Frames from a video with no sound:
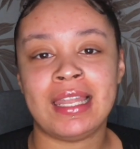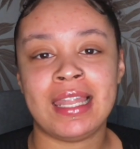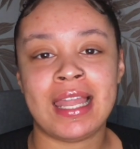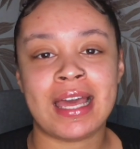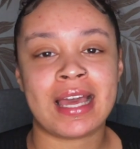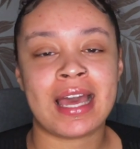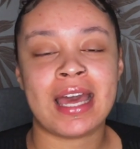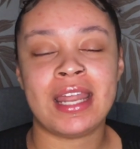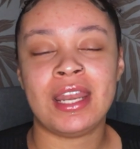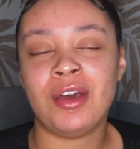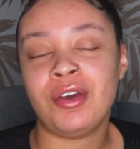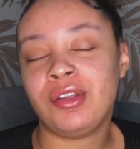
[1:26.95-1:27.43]

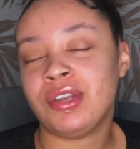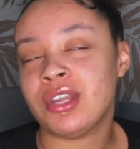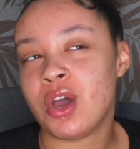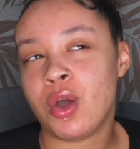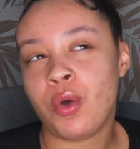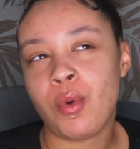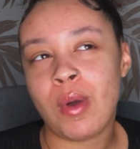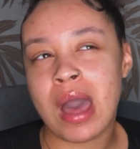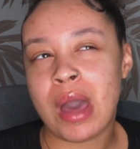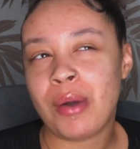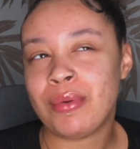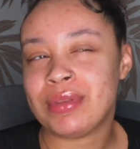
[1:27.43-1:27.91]
Like, I don't know
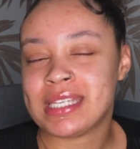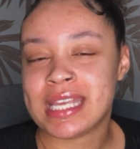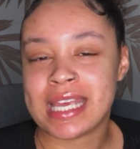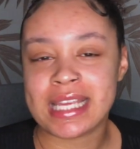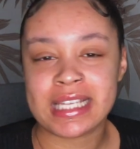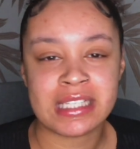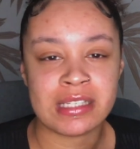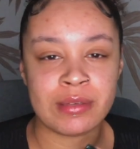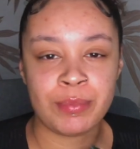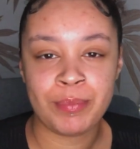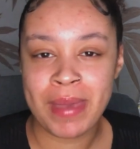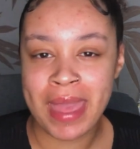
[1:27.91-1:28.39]
what I was
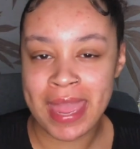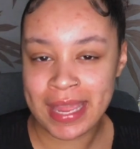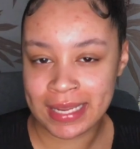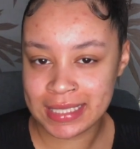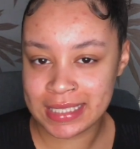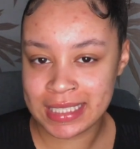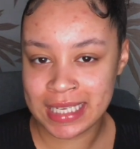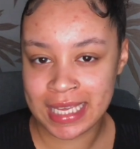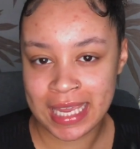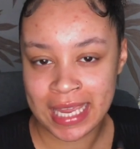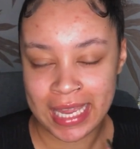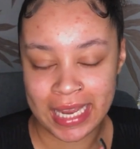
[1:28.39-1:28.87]

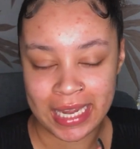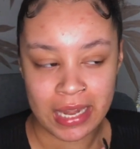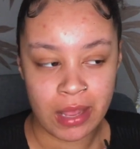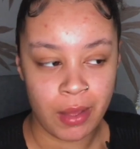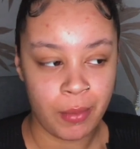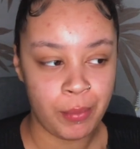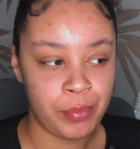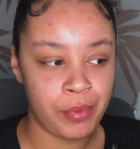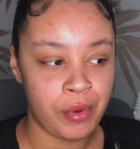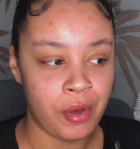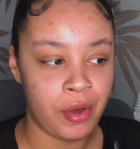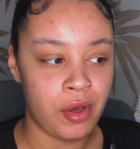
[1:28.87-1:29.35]
expecting,
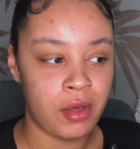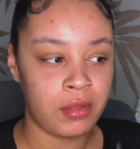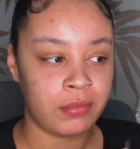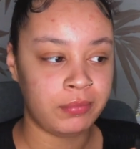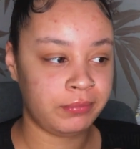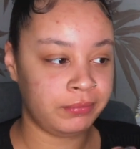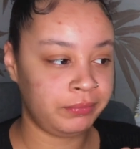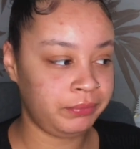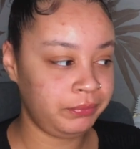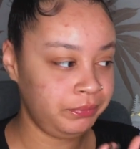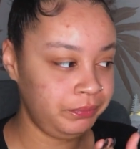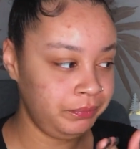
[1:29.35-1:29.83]
but